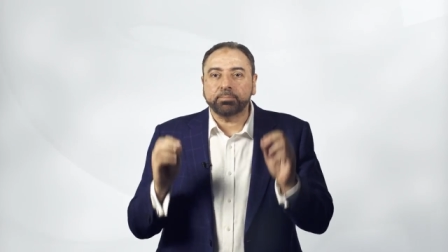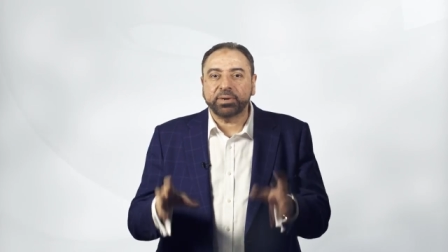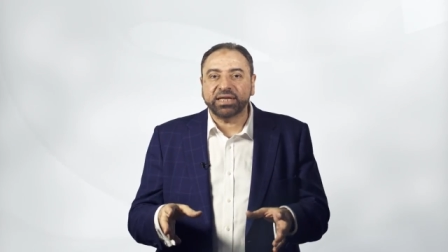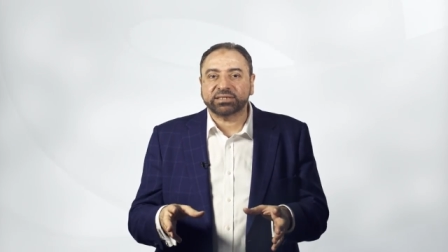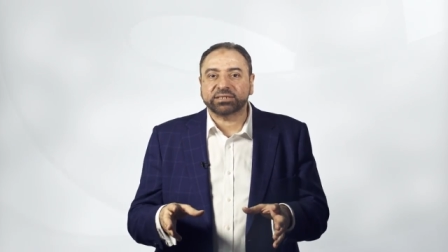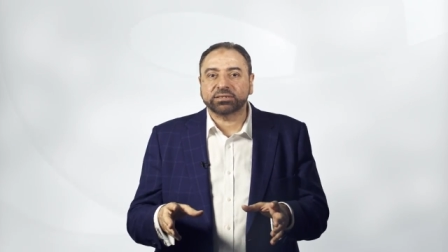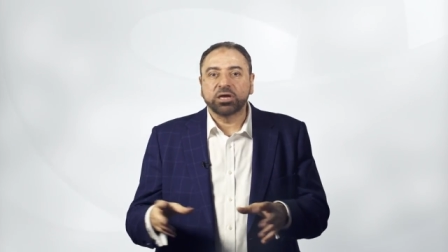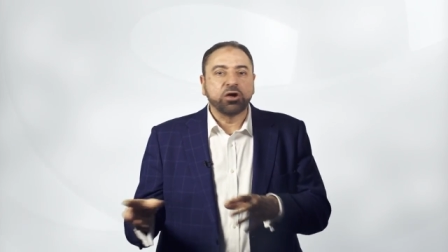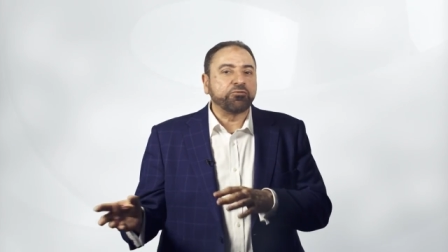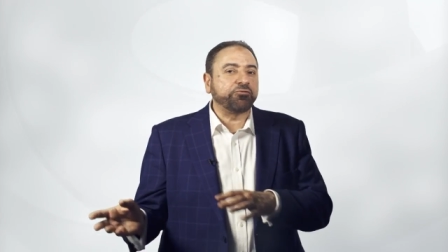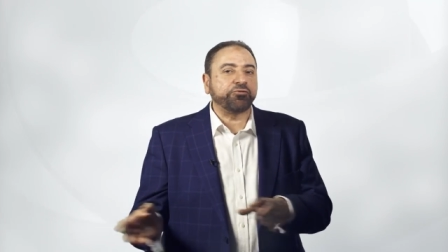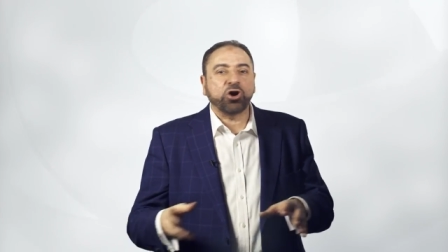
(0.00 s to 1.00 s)
bliss
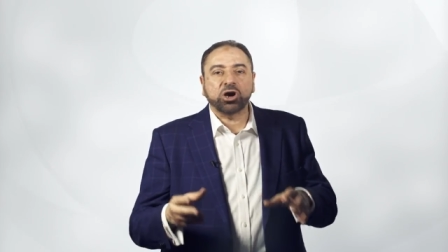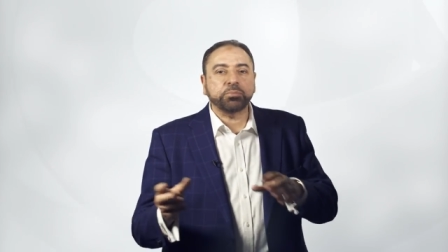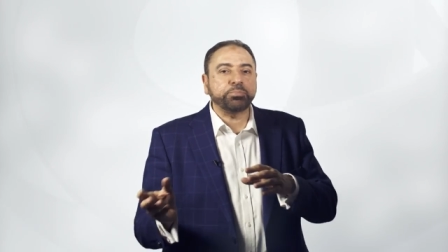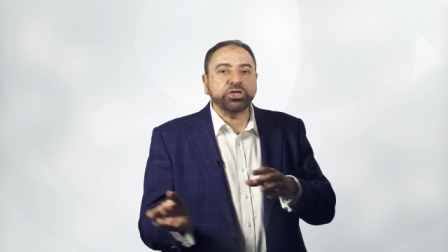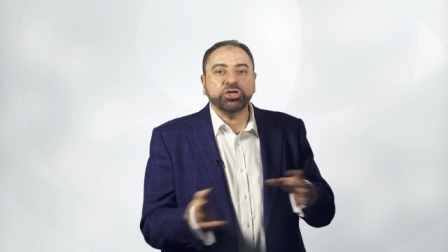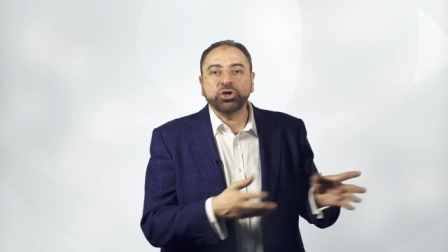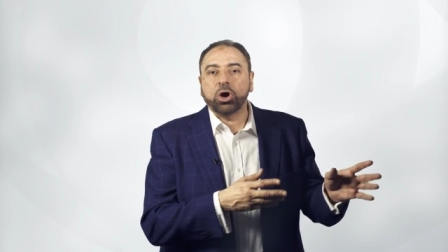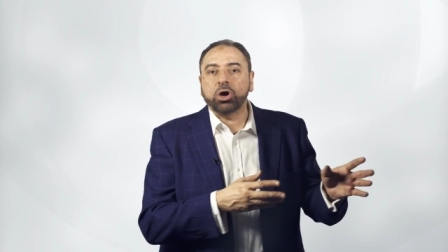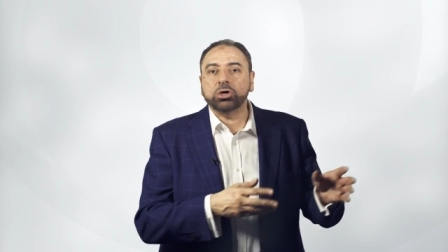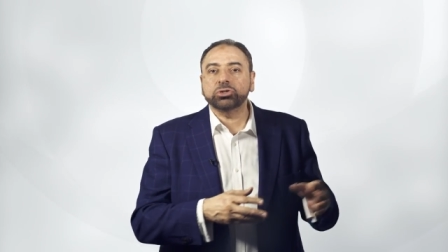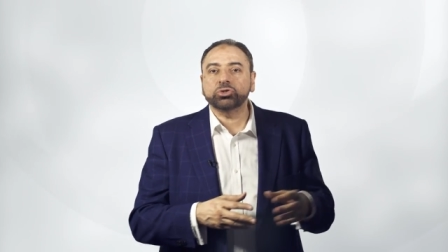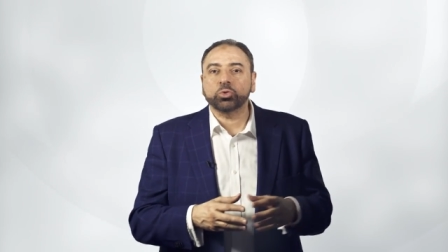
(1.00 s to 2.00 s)
far
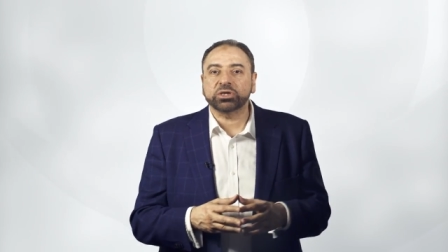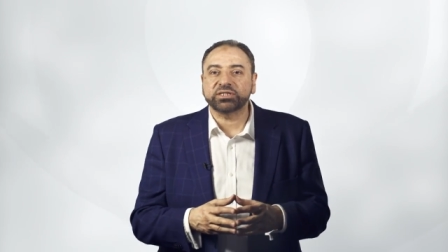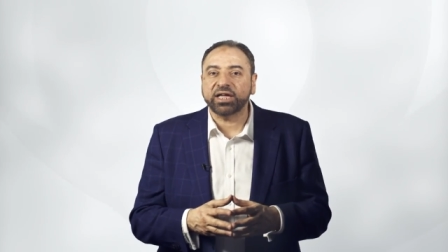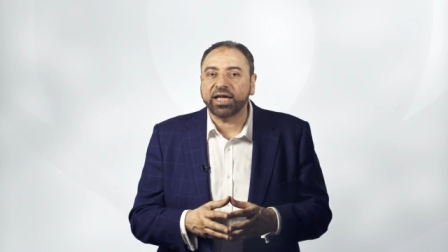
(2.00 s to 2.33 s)
beyond what